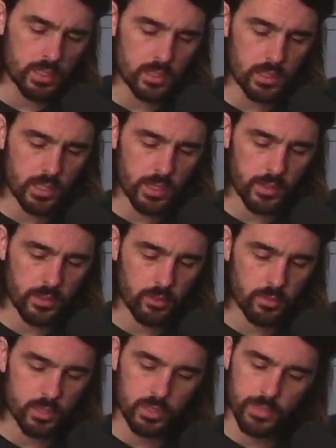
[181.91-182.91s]
detail,
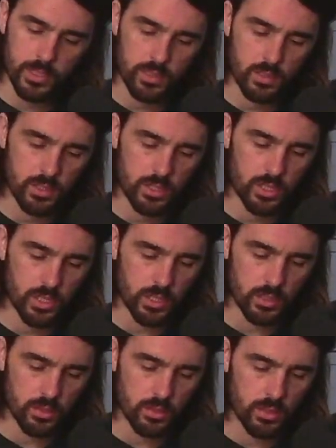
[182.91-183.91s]
but especially the chin,